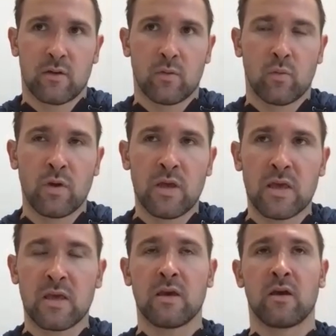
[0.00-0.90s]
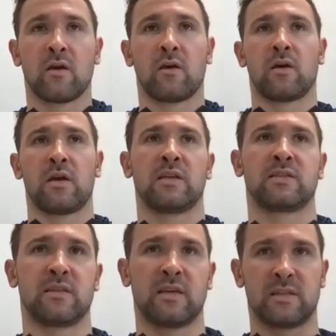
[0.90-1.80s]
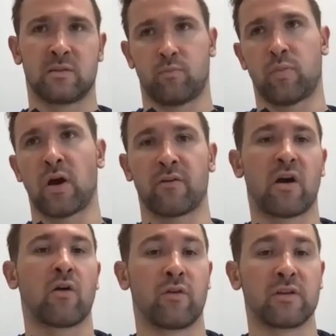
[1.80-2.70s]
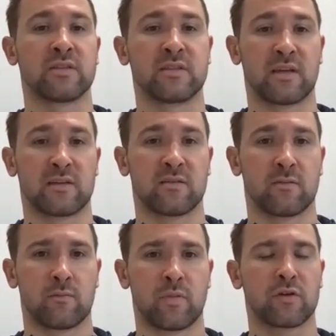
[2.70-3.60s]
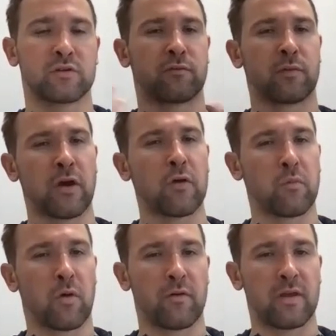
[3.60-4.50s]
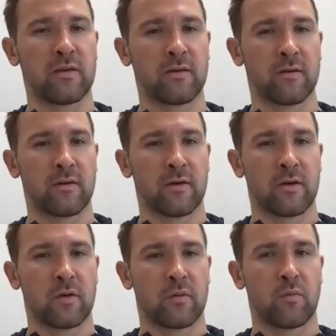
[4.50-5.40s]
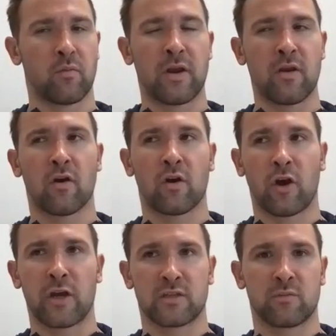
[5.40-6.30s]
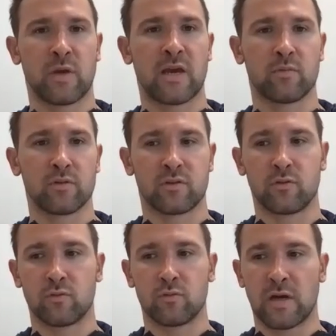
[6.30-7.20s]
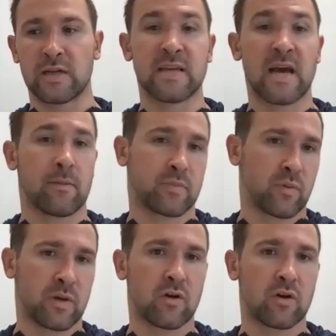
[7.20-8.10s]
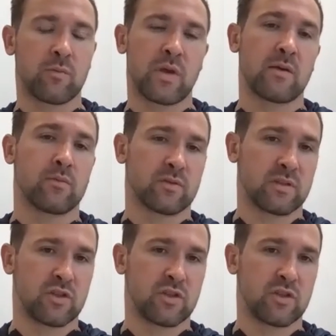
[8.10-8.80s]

it's part of our instinct. Because if we don't worry, we're not going to be able to adapt. We're not going to be able to